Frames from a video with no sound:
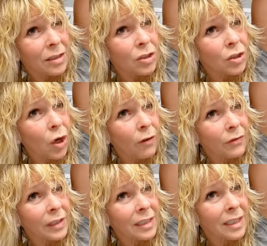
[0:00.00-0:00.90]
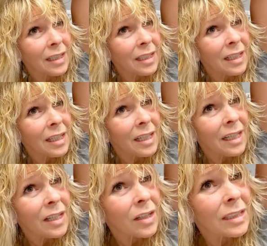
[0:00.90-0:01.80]
softened.
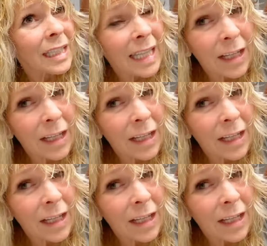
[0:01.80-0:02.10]
because then they